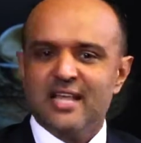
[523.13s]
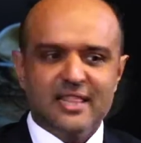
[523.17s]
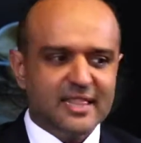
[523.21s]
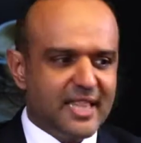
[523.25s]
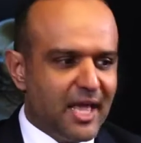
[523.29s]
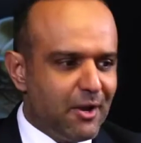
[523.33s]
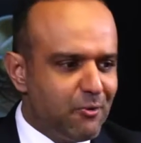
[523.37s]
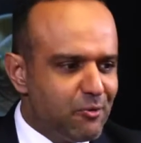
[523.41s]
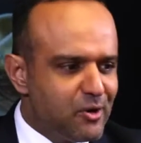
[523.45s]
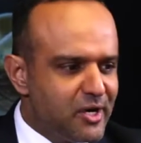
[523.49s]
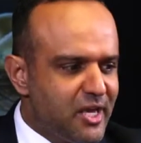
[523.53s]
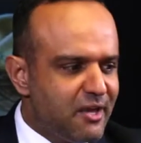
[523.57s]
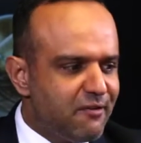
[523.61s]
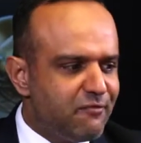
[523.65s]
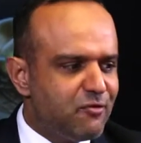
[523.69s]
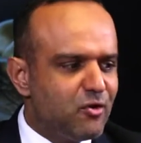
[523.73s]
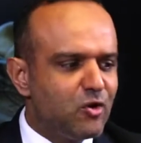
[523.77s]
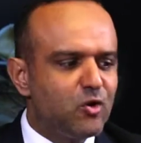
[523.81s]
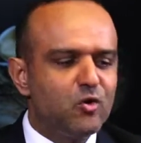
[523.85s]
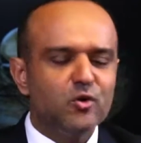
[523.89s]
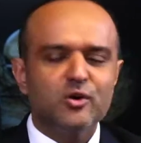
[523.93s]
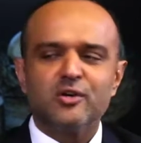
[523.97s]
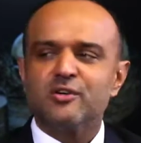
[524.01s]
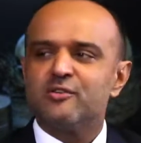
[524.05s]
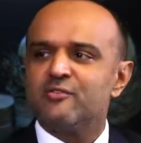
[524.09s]
They will give you
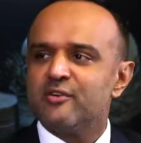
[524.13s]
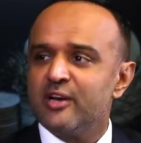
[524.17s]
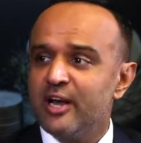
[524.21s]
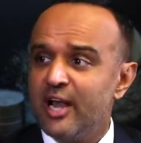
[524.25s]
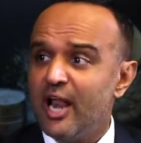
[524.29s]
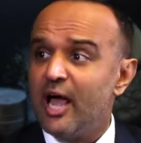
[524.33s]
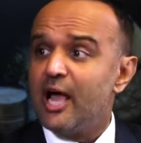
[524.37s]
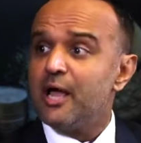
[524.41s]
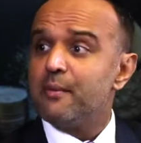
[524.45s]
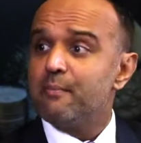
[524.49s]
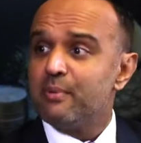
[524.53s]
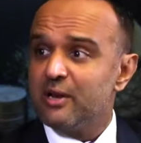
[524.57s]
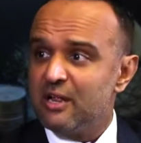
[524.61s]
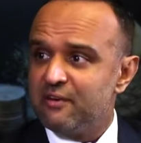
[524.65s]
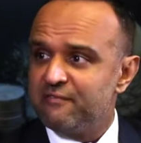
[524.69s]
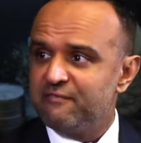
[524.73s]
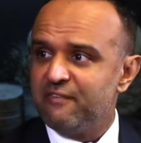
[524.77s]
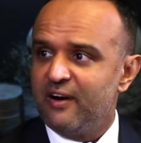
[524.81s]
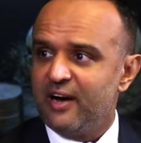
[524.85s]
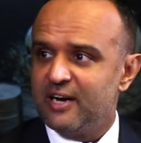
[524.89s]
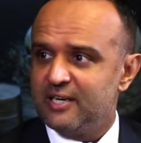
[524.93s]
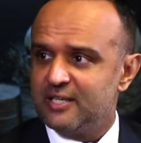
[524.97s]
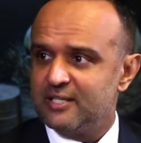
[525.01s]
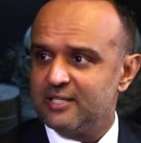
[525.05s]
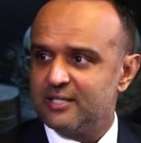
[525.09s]
good, reliable
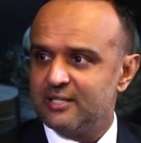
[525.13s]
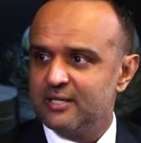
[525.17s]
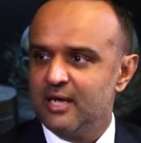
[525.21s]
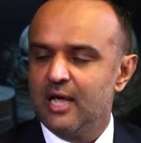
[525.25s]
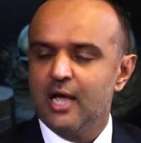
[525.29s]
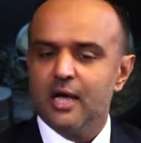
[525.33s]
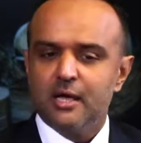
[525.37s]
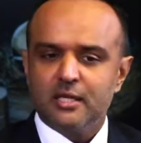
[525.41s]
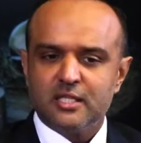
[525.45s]
advice.